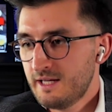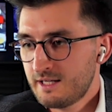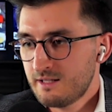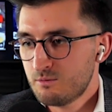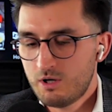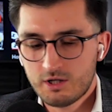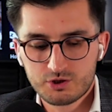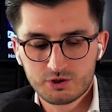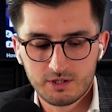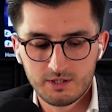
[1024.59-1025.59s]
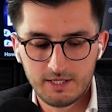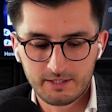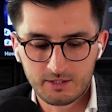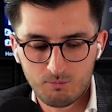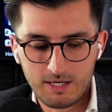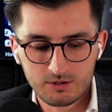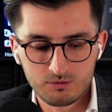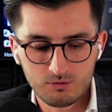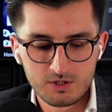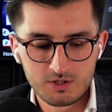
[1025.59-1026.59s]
they can then watch and go back to.